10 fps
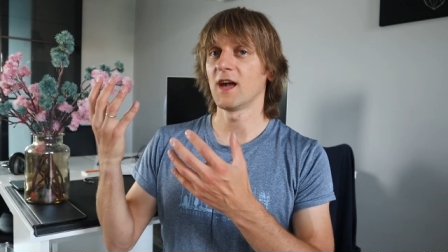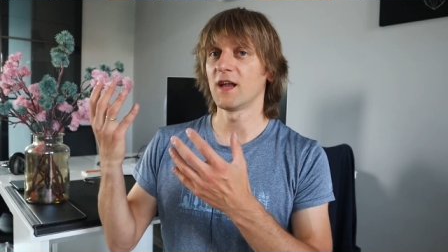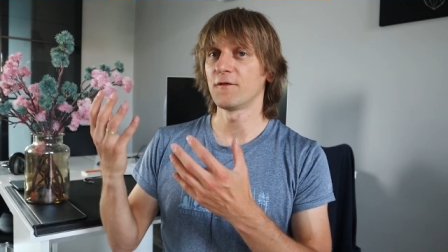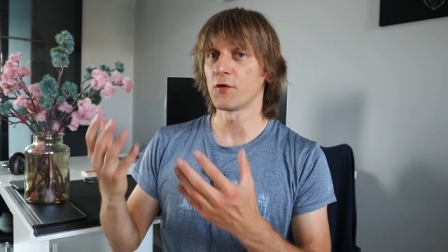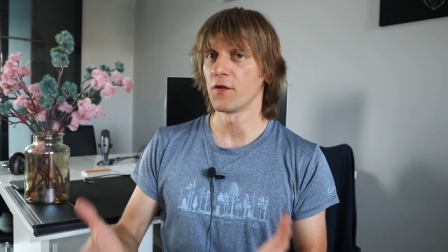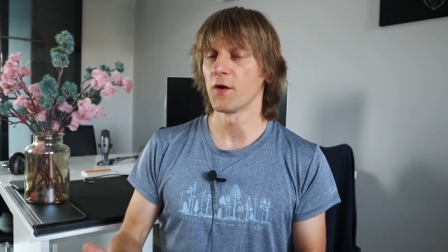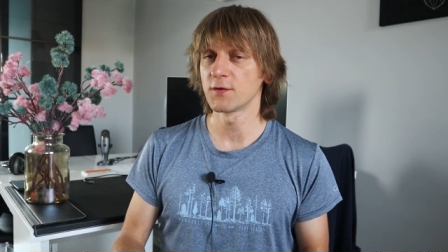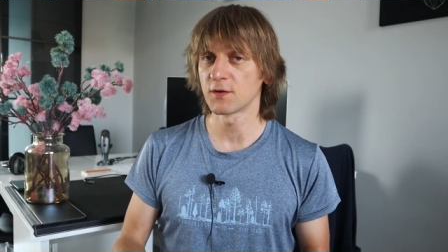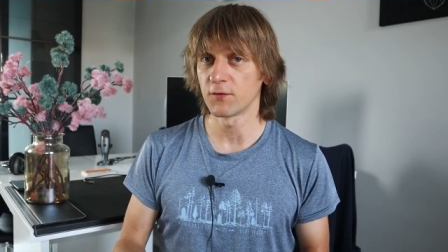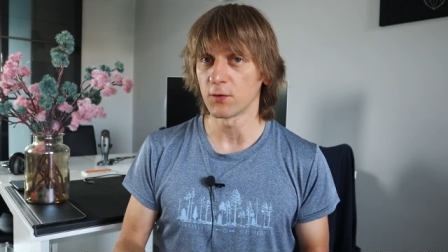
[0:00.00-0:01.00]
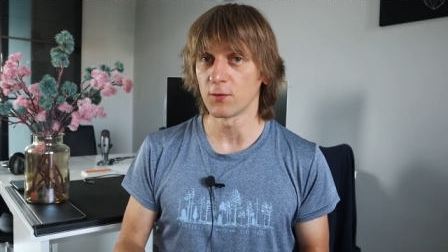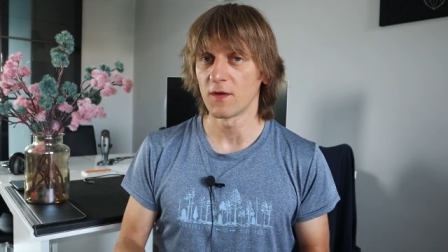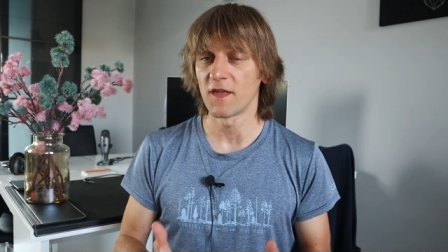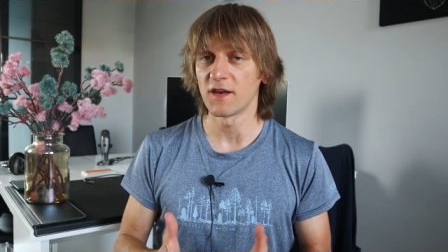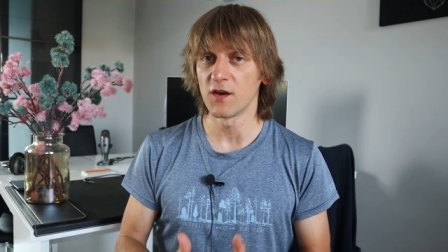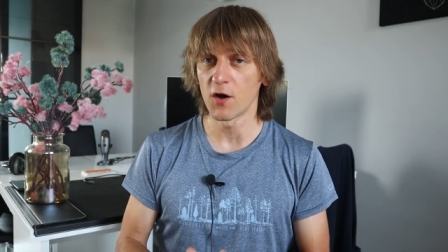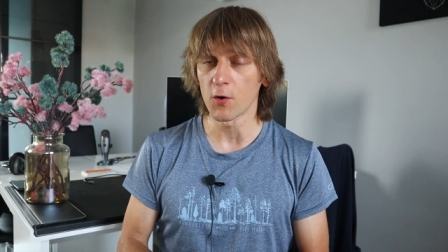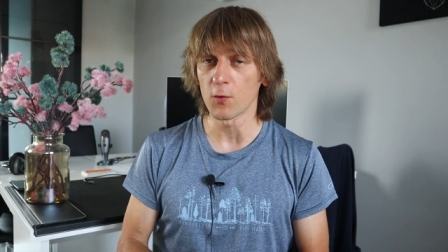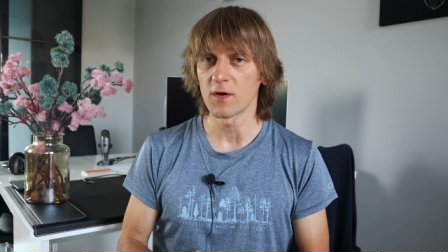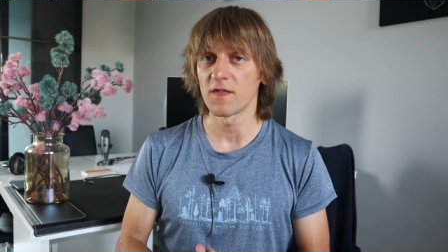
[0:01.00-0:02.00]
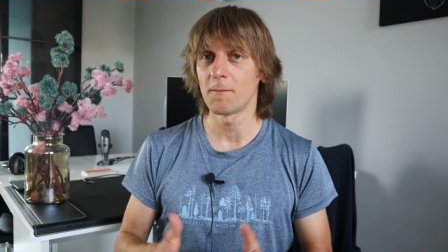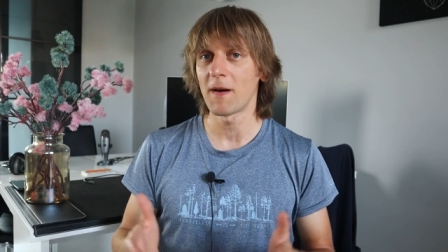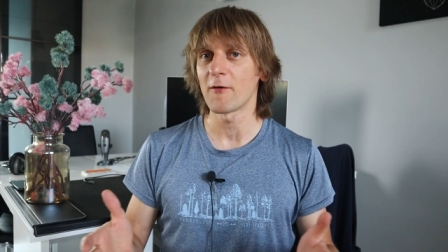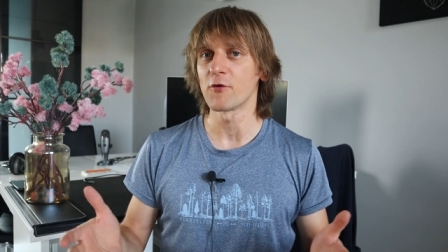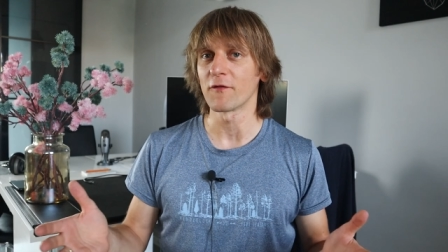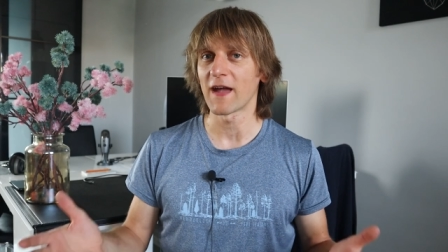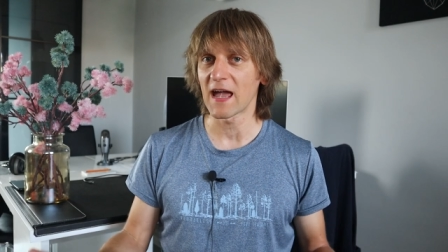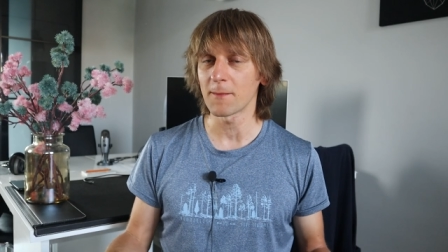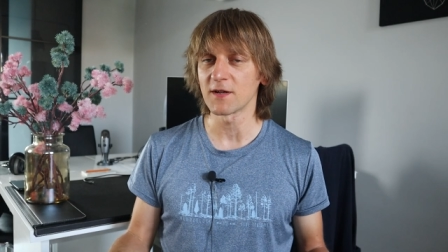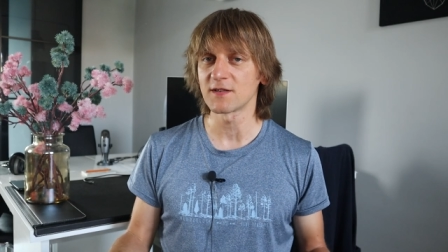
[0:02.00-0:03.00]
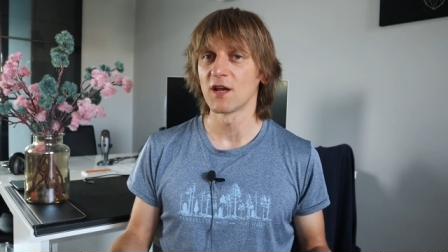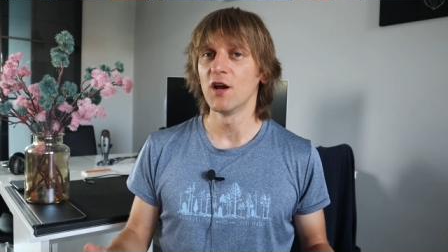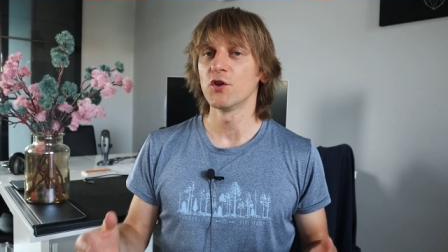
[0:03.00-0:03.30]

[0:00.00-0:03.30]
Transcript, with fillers: And for those of you that know the power of habits,